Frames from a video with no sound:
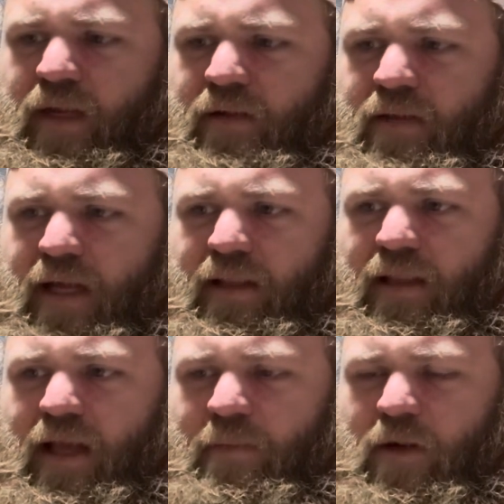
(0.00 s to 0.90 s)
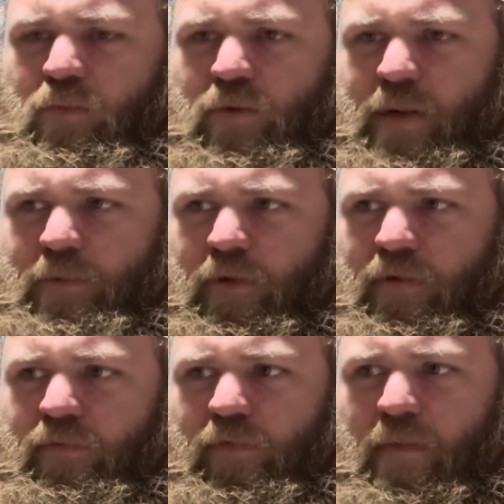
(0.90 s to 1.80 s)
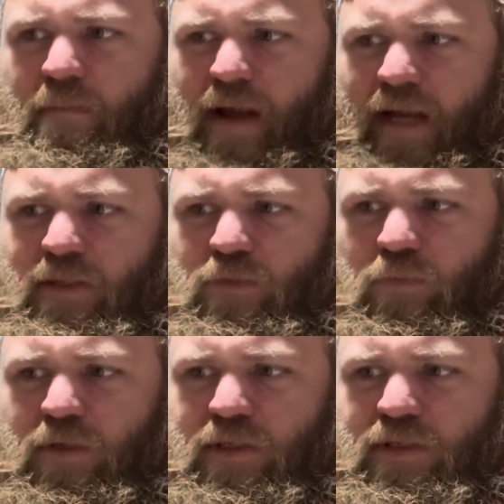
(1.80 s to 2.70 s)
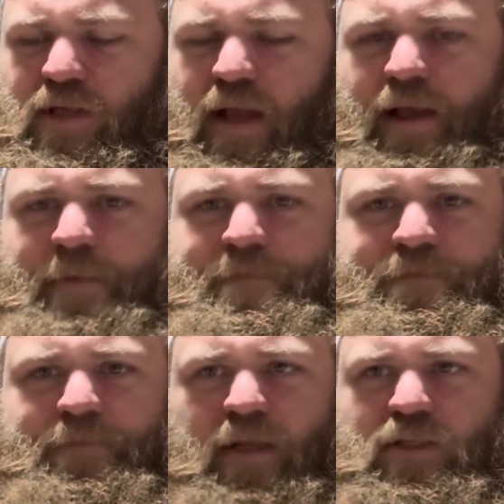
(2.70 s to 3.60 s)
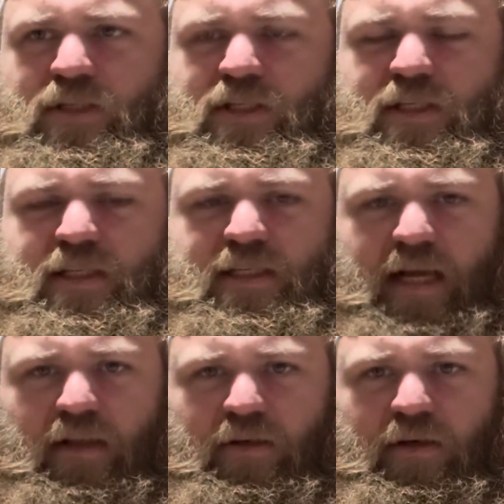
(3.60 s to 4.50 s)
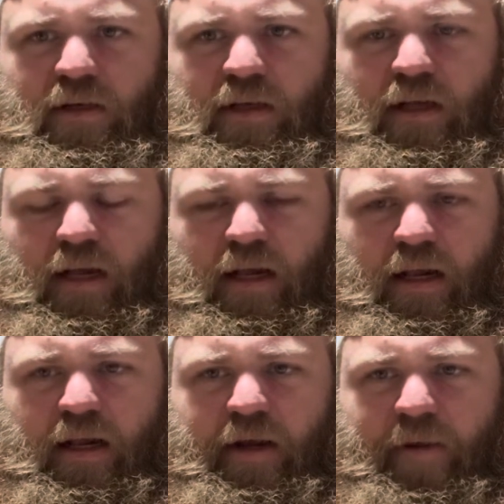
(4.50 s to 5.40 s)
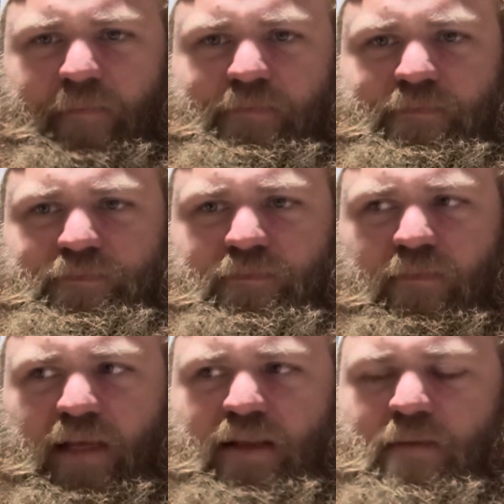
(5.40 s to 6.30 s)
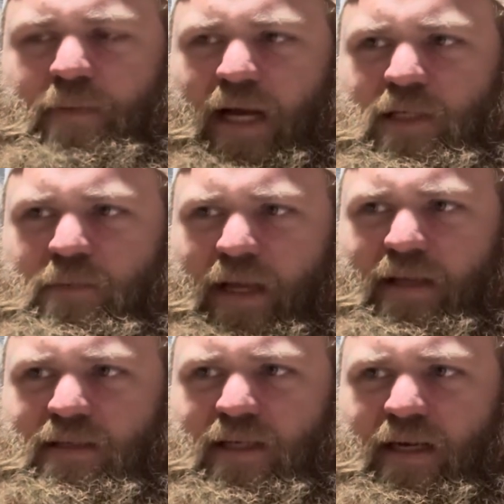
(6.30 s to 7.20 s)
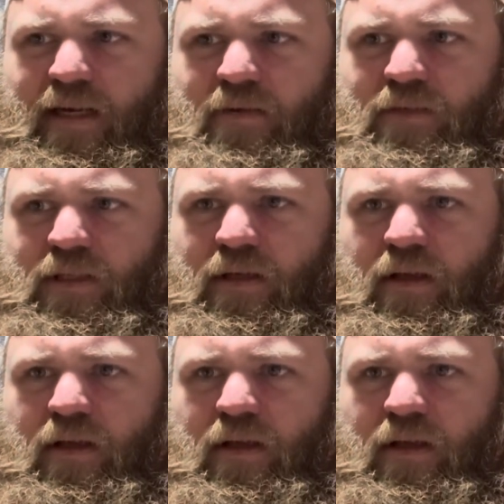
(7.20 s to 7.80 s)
That lemon reaper from Matt's was stellar. Um, and then Badge Bacon sent out.